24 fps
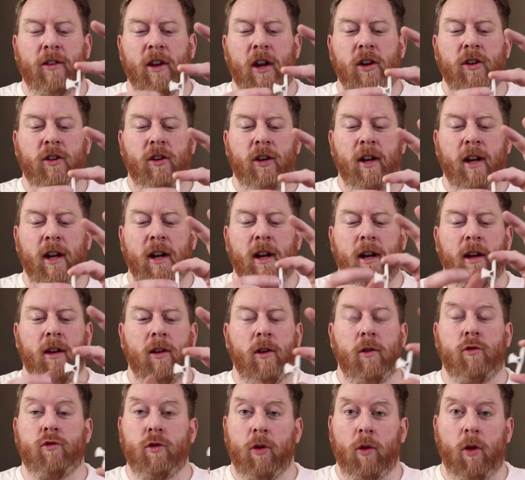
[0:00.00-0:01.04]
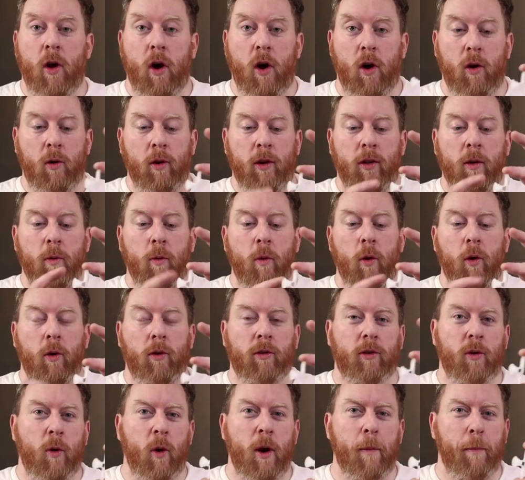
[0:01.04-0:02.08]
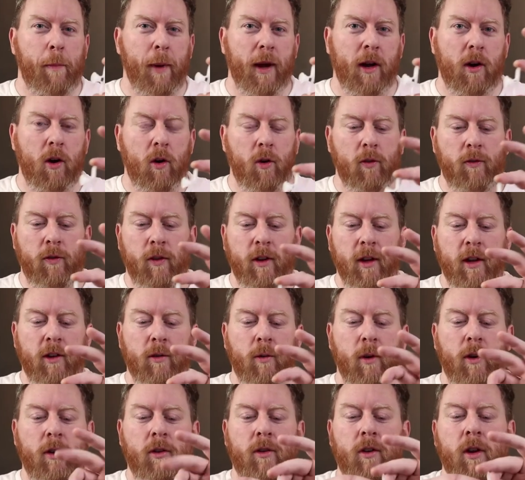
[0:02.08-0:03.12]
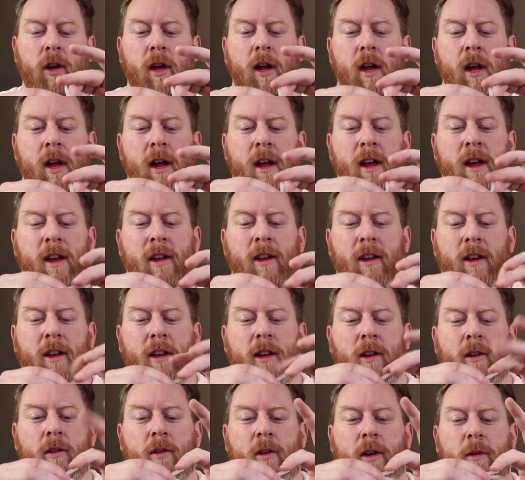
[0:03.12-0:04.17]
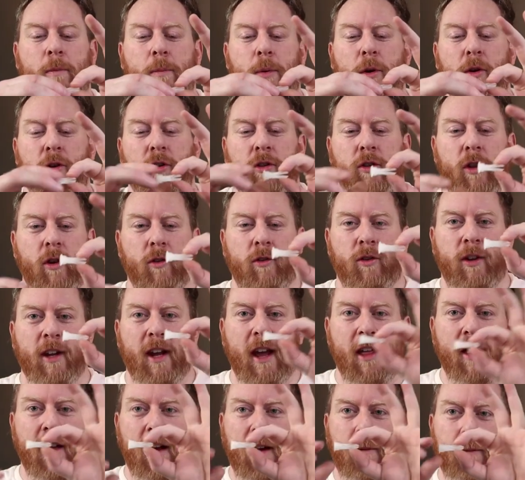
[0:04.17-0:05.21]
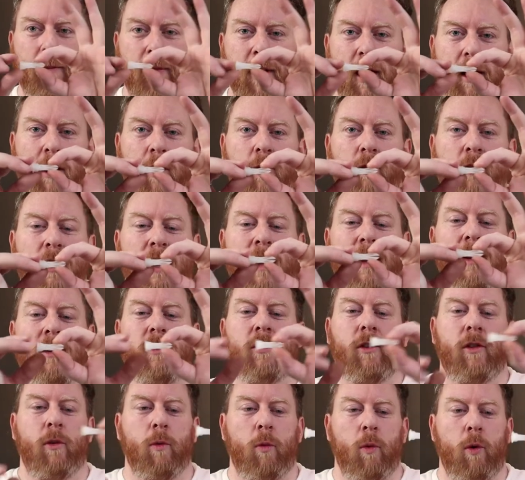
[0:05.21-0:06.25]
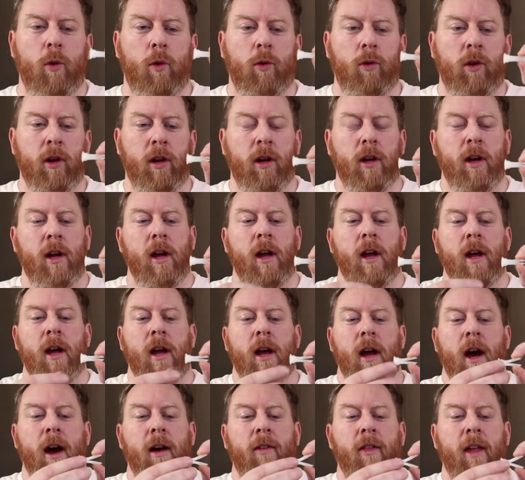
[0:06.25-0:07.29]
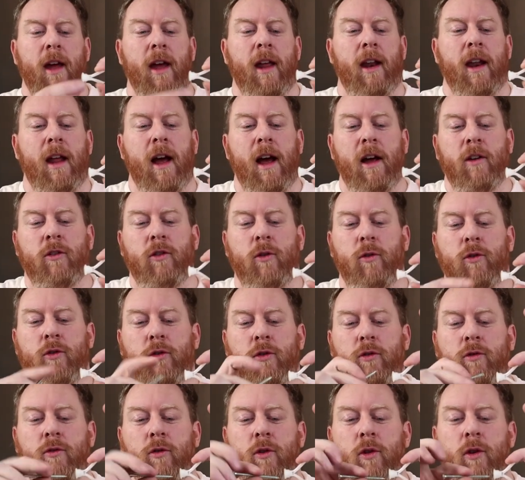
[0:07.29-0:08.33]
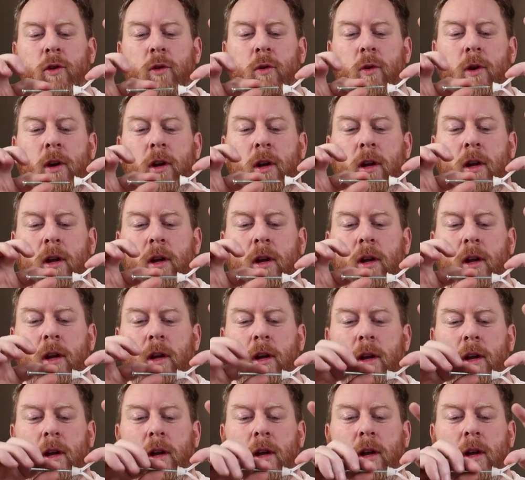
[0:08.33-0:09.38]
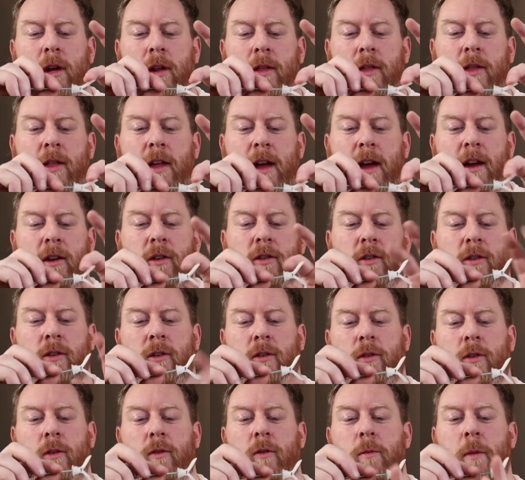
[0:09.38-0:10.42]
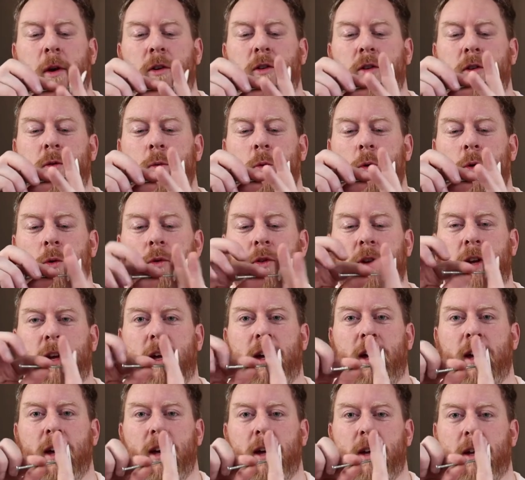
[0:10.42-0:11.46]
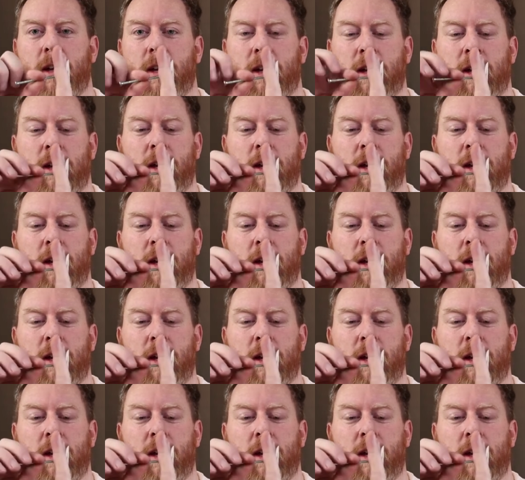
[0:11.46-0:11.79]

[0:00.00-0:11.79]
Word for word: essentially, you drill the hole in the wall. It's quite a big hole for these ones. You push those together. That goes into the wall. And then as you screw this, so if you imagine your wall's here,